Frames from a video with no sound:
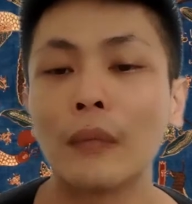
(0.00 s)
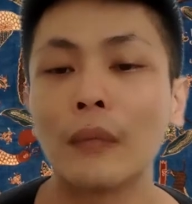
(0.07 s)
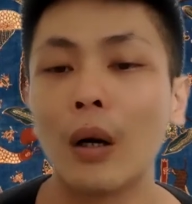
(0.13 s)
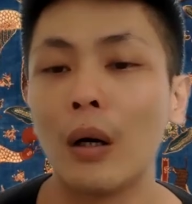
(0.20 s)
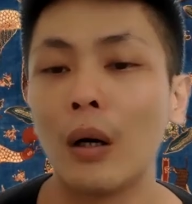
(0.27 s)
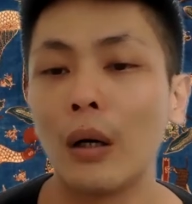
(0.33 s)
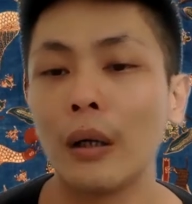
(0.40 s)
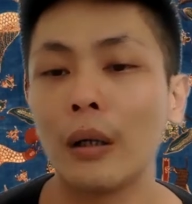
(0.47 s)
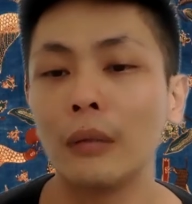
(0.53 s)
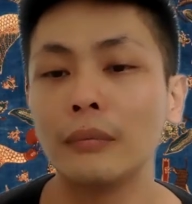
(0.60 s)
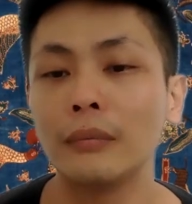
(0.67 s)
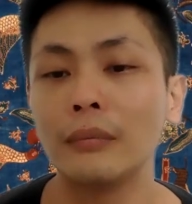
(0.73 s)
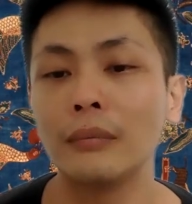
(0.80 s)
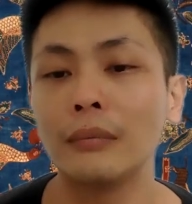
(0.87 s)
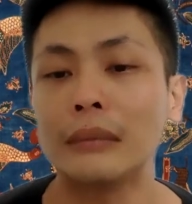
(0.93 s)
or
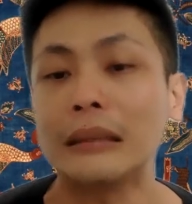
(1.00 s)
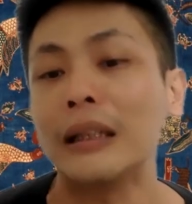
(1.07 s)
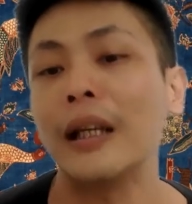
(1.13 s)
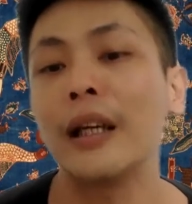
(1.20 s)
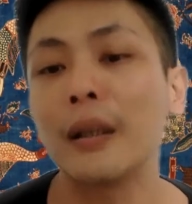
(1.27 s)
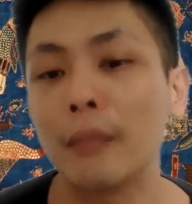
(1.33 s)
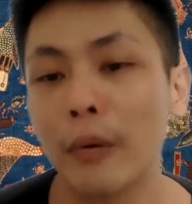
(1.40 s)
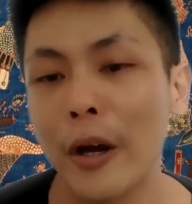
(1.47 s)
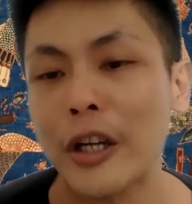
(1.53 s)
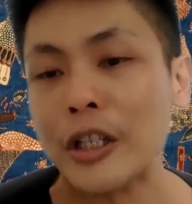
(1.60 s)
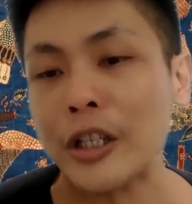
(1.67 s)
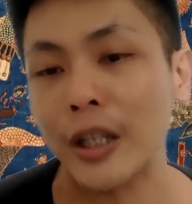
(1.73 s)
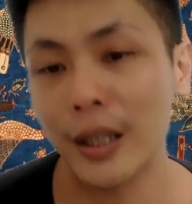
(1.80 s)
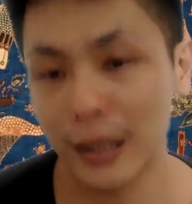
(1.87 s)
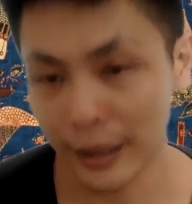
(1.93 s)
ink
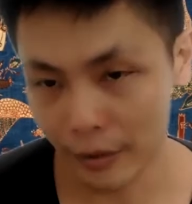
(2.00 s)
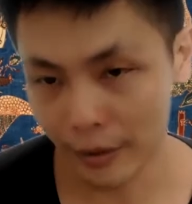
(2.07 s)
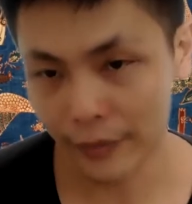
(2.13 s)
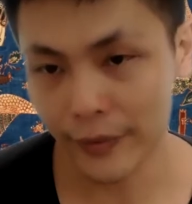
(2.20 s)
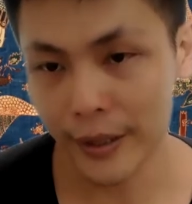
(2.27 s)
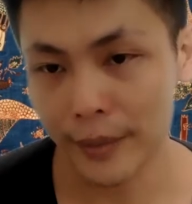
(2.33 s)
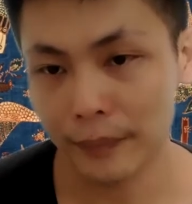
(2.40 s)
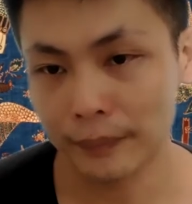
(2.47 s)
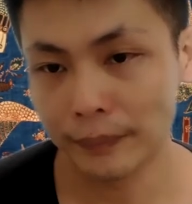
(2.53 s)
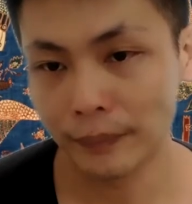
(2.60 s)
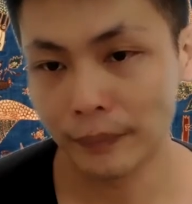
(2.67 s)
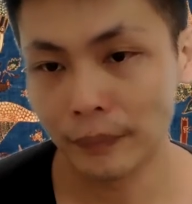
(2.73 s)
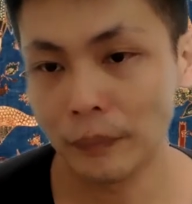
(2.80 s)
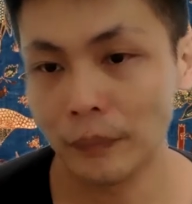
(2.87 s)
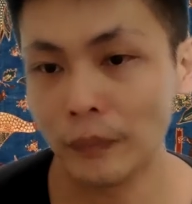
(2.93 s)
brush calligraphy,
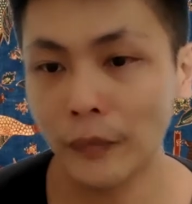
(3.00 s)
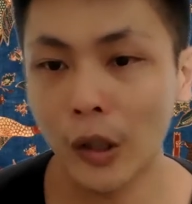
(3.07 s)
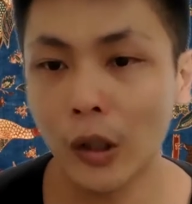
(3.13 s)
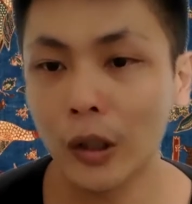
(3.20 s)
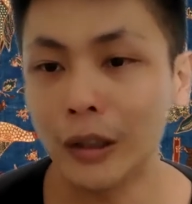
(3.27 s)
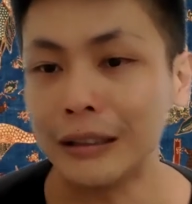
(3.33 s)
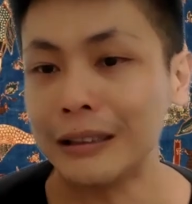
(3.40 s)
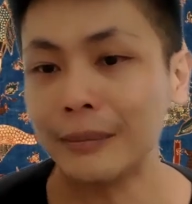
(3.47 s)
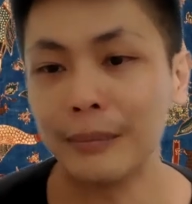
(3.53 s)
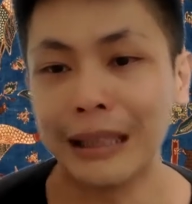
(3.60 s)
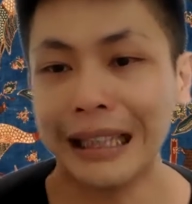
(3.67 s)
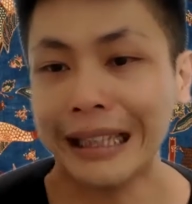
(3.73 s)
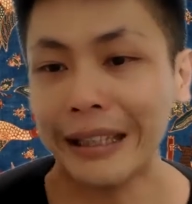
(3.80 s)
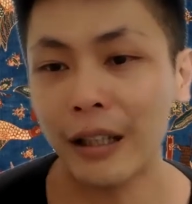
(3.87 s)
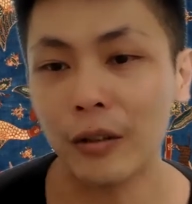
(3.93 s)
or
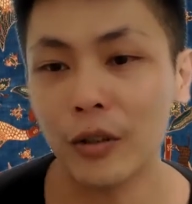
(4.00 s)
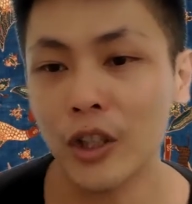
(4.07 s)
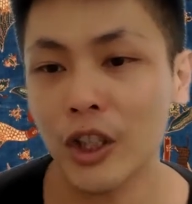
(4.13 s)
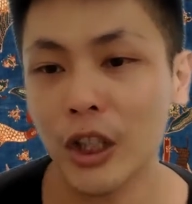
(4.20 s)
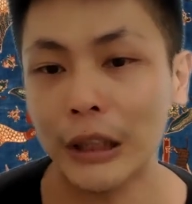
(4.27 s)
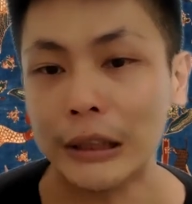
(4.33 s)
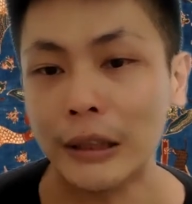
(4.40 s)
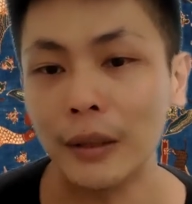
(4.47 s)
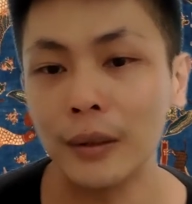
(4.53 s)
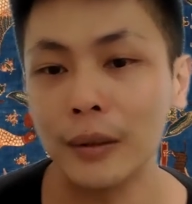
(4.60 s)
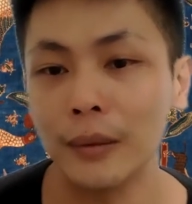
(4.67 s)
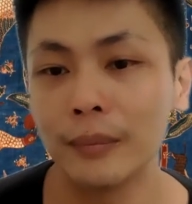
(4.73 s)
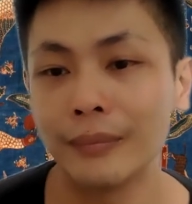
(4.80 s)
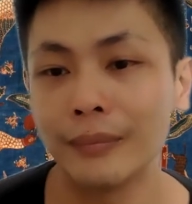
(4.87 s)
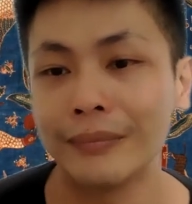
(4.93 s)
Malay culture
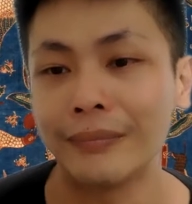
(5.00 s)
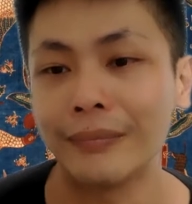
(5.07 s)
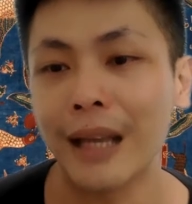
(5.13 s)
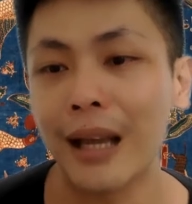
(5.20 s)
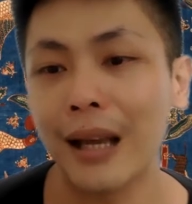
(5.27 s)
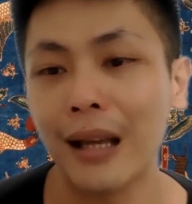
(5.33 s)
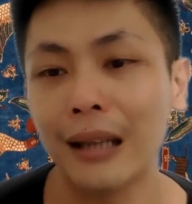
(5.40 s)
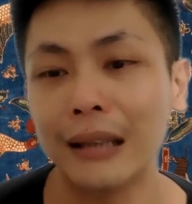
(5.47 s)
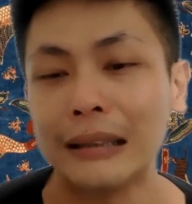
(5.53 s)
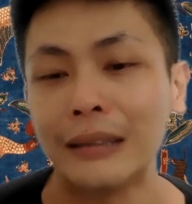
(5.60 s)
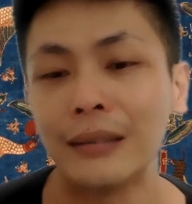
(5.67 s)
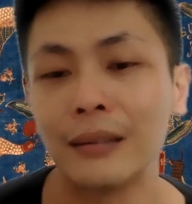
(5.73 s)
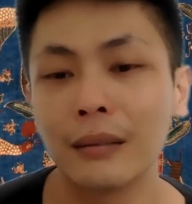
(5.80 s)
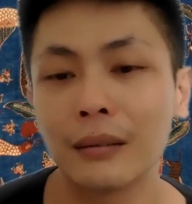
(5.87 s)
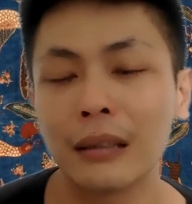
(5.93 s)

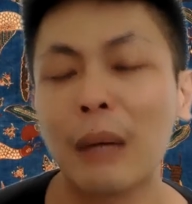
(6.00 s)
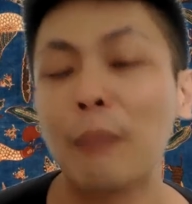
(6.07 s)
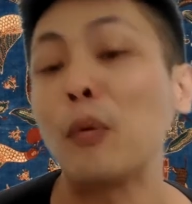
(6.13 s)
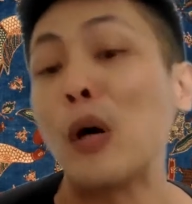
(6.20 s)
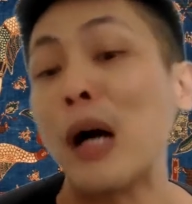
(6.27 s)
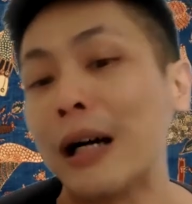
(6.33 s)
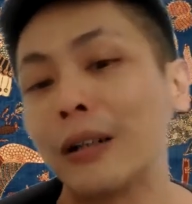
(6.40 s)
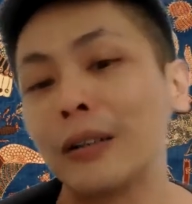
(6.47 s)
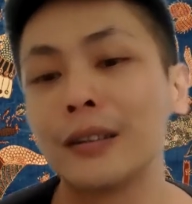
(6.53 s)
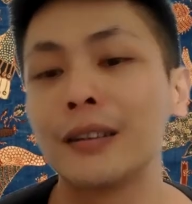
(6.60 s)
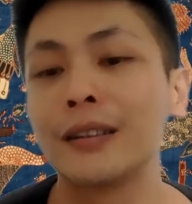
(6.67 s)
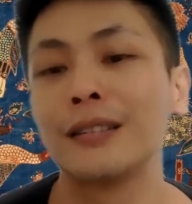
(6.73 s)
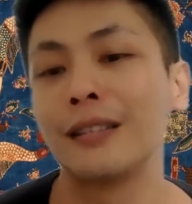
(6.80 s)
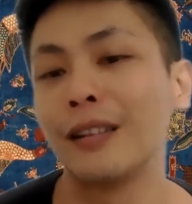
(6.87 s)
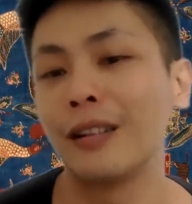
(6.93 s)
as kampong
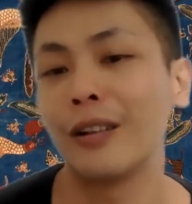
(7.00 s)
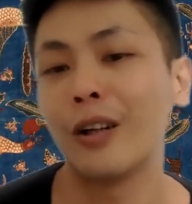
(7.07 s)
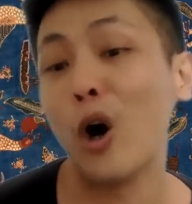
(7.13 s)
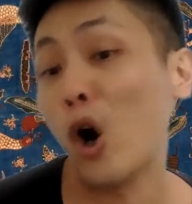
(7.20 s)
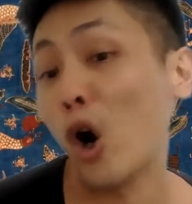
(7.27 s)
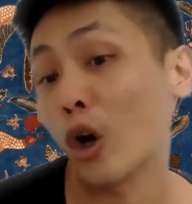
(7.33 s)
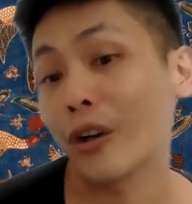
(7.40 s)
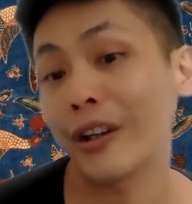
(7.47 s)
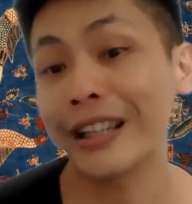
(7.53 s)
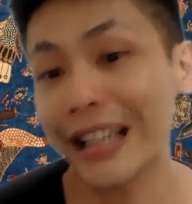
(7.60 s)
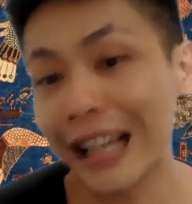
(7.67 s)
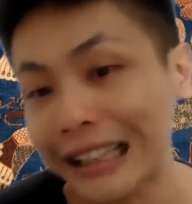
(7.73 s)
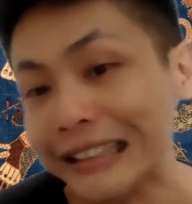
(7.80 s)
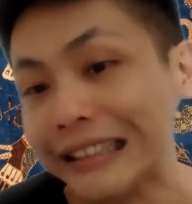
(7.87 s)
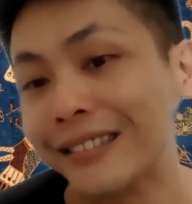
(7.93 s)
house or
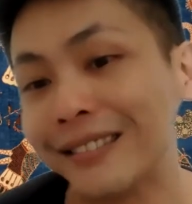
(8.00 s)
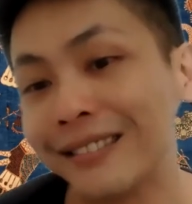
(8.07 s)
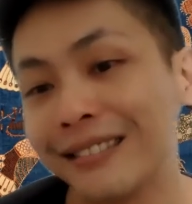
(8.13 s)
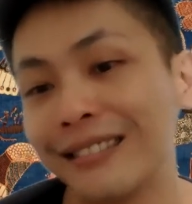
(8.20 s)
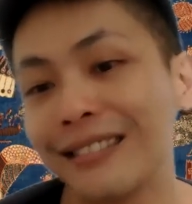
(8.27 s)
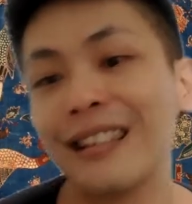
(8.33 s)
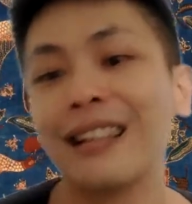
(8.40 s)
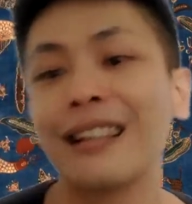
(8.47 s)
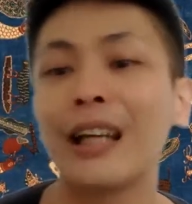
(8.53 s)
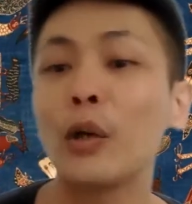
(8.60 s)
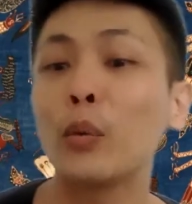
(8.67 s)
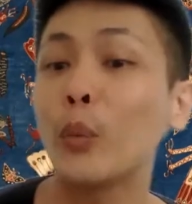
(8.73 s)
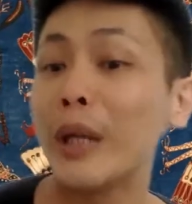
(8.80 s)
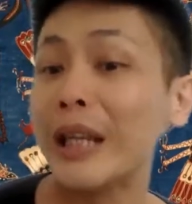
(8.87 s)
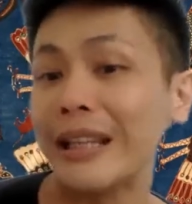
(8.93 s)
rendang,
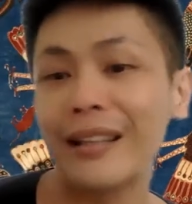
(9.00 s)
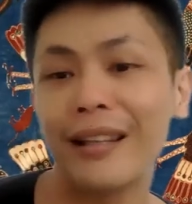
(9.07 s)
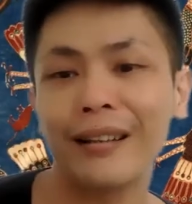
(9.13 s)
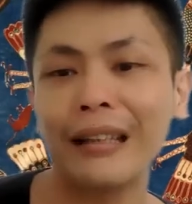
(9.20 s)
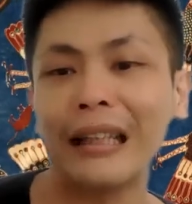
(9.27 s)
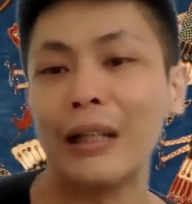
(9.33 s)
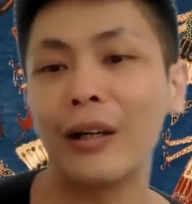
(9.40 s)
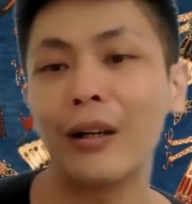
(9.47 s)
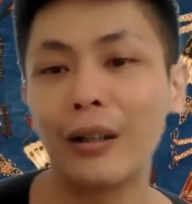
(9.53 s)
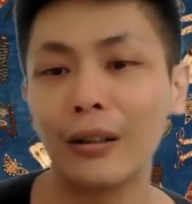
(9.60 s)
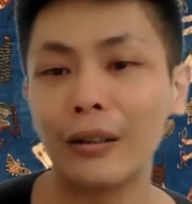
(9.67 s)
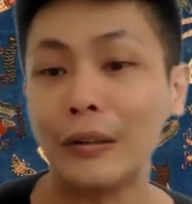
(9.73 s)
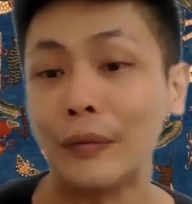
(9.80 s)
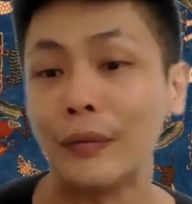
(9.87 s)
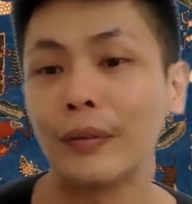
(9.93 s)
can we think
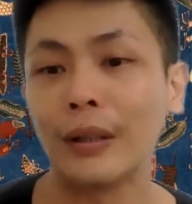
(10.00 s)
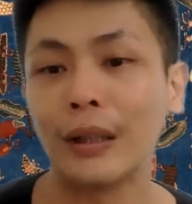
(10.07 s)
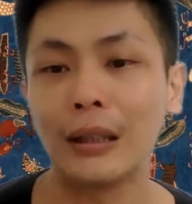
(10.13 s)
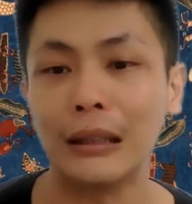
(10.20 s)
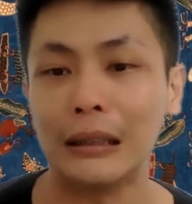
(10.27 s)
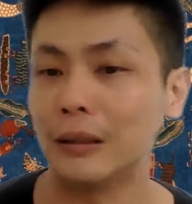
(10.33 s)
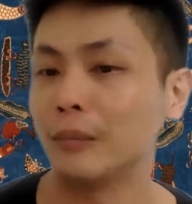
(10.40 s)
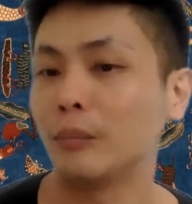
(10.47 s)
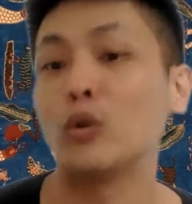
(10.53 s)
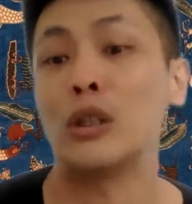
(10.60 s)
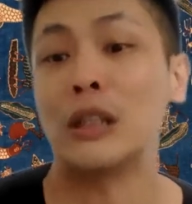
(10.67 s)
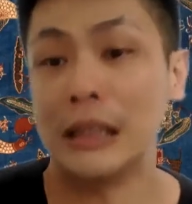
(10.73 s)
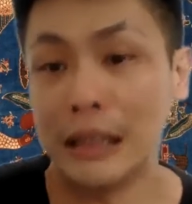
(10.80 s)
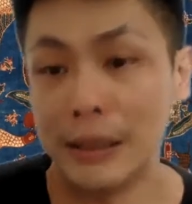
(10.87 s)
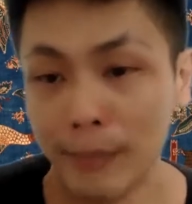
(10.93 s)
of a
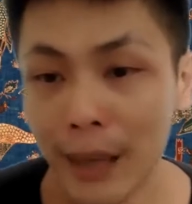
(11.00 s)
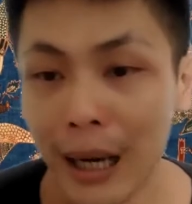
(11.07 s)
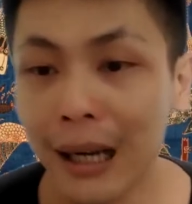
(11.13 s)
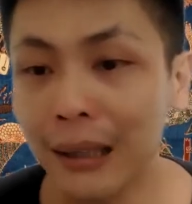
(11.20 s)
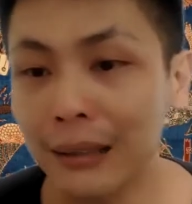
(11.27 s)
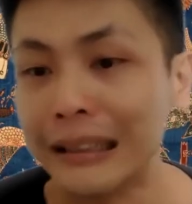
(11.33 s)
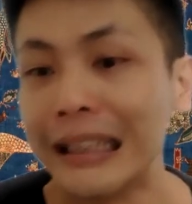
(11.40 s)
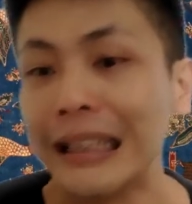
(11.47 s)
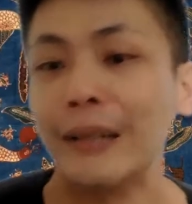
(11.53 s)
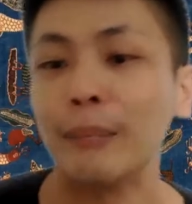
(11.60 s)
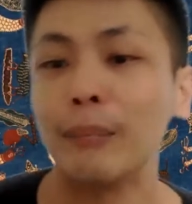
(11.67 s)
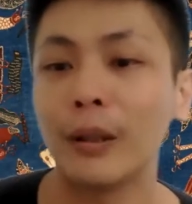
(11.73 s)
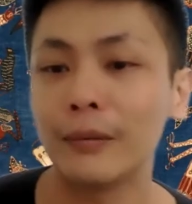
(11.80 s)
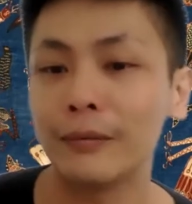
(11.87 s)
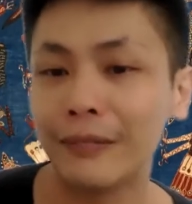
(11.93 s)
Muslimah
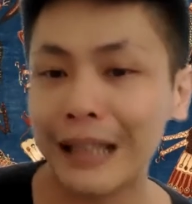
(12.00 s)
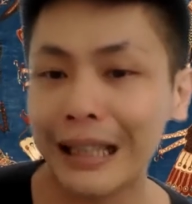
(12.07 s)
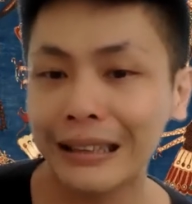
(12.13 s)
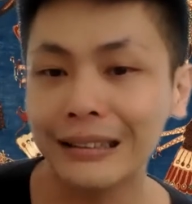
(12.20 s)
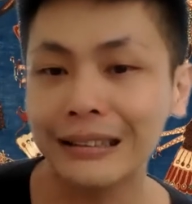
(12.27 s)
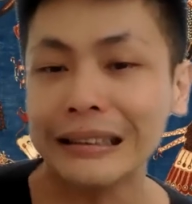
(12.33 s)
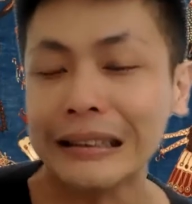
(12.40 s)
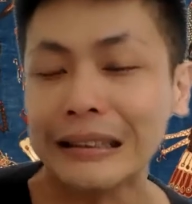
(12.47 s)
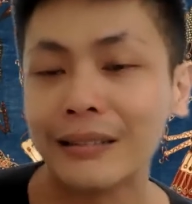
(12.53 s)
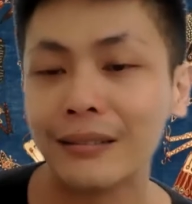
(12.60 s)
K-pop fan